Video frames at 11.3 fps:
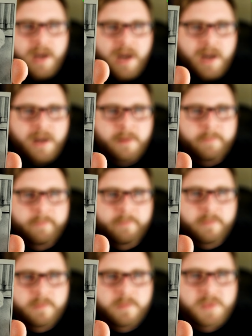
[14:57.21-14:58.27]

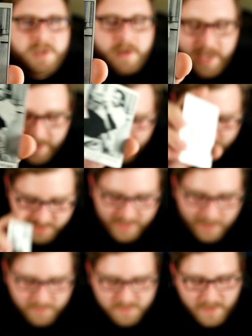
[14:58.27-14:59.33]
So yeah, so
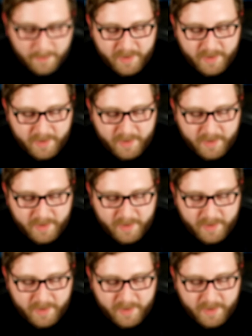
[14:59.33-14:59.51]
that was my